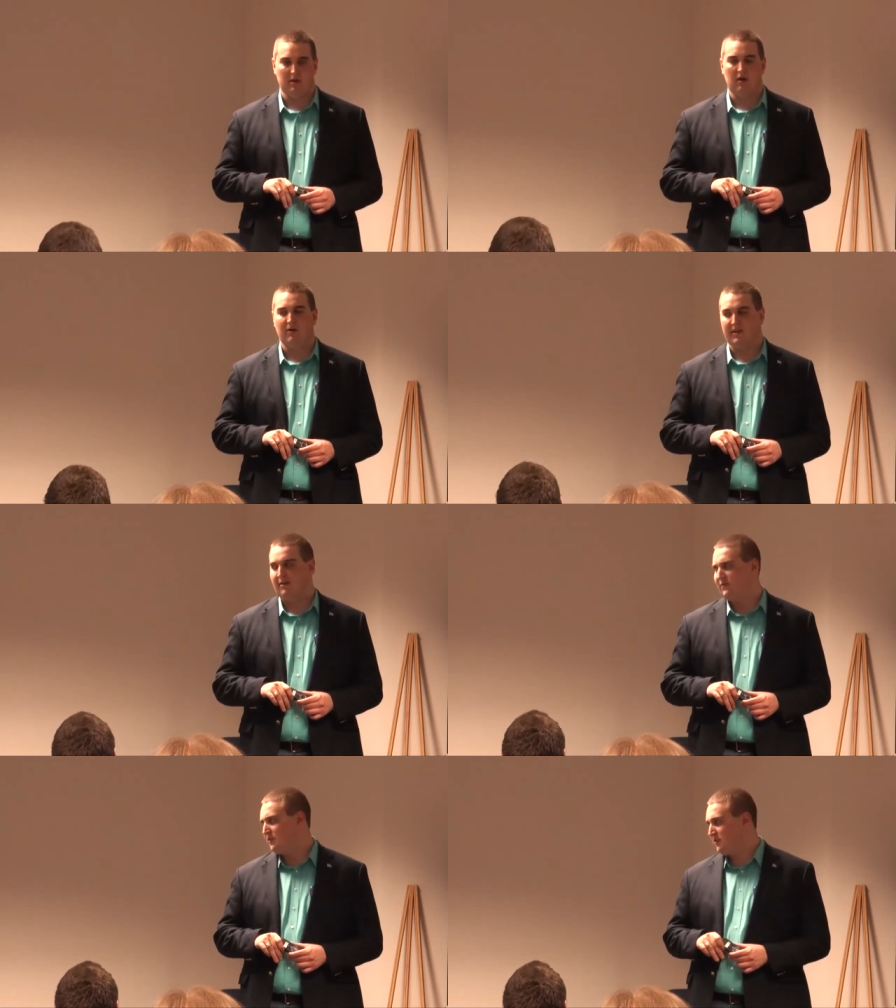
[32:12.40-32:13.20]
Oh
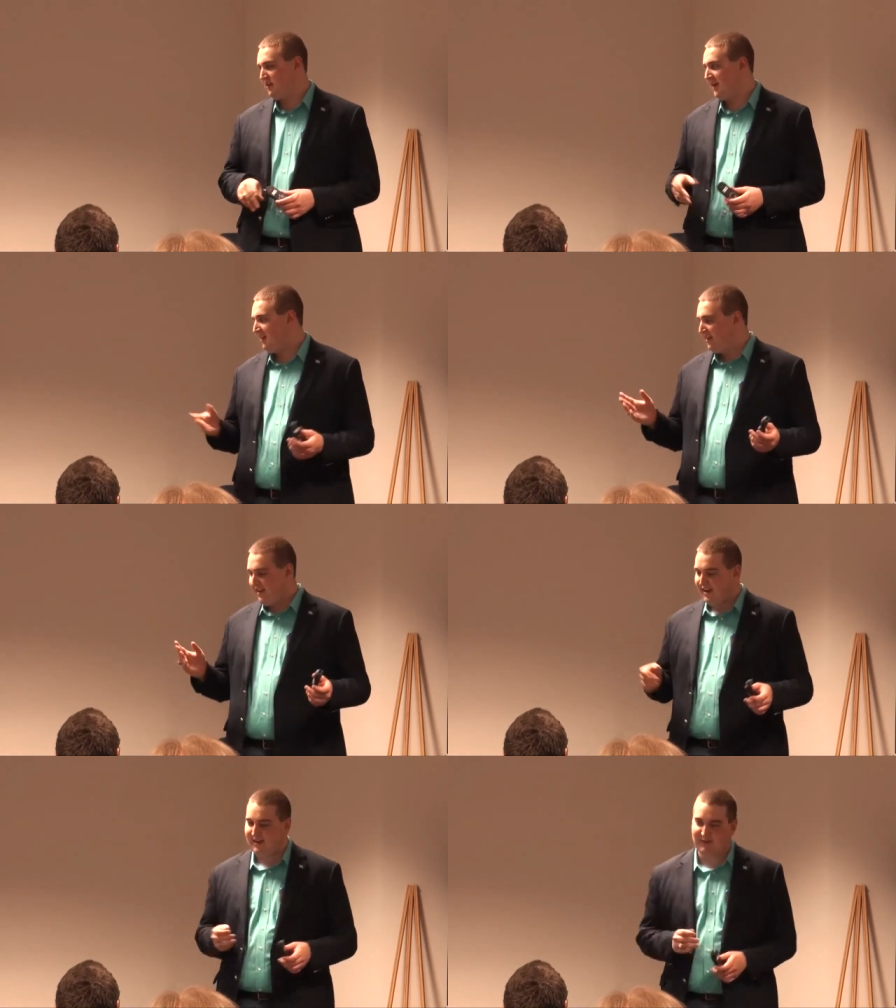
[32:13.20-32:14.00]
yeah, for sure. I,
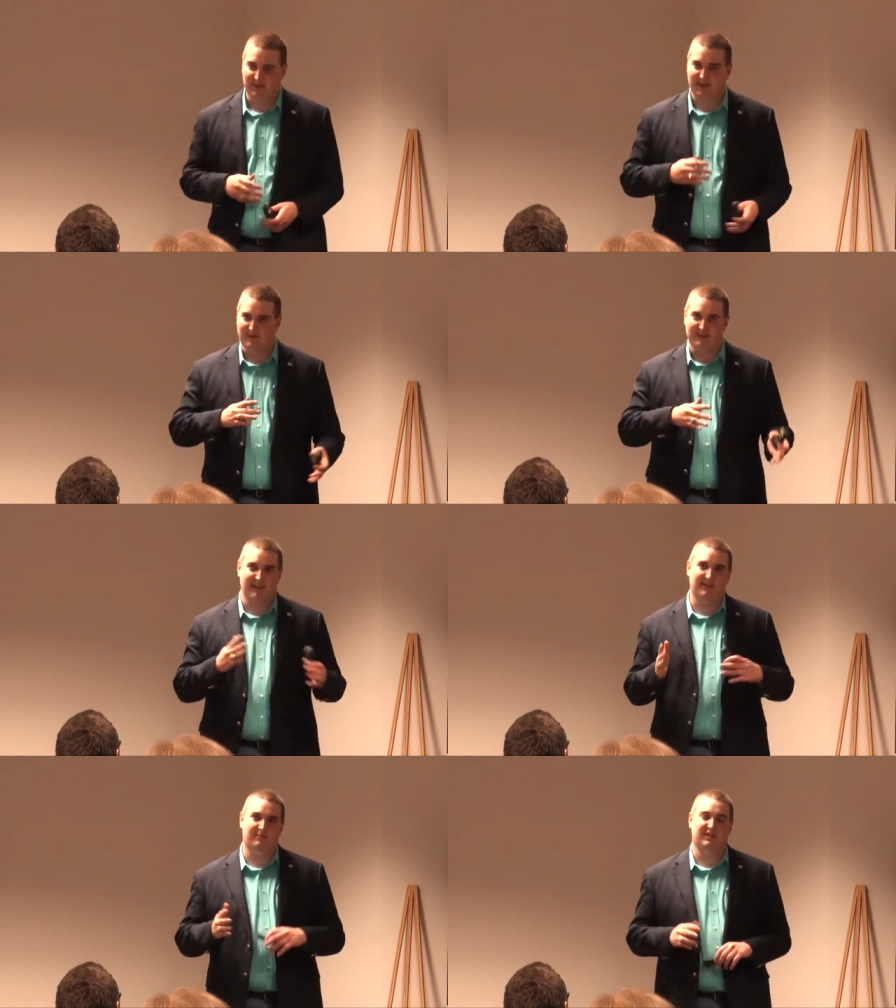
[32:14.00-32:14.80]
I even think about
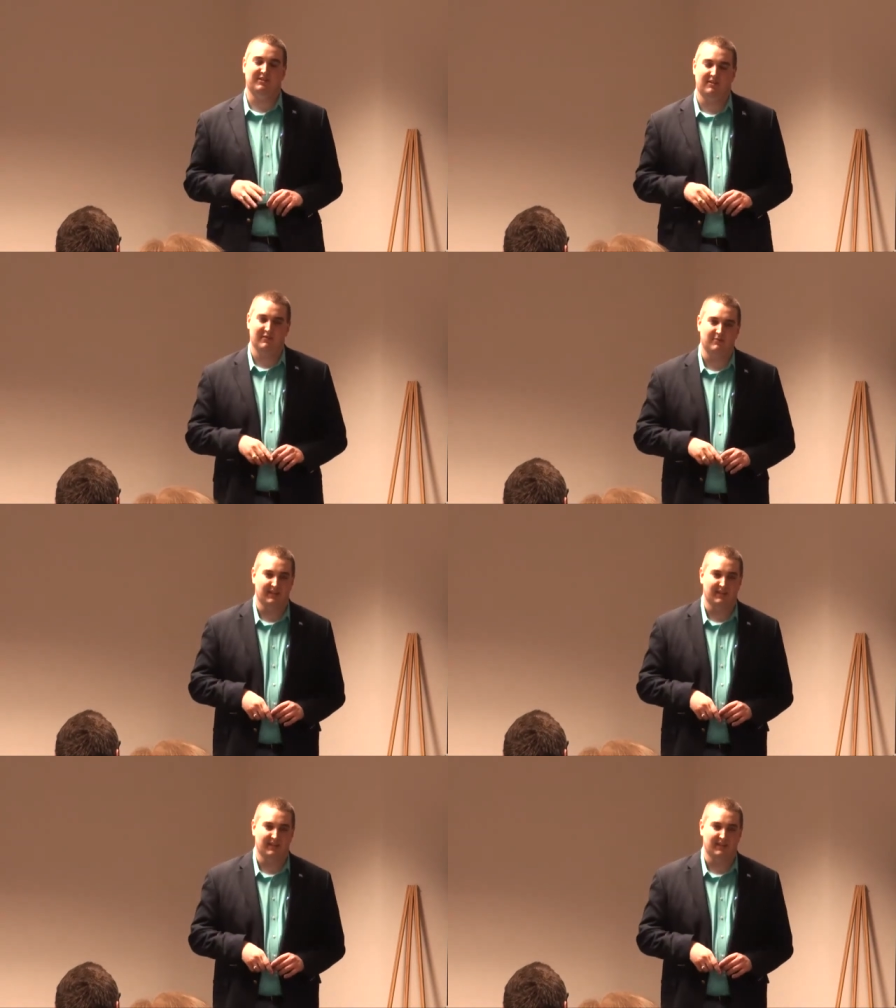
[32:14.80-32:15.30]
that dimension of it.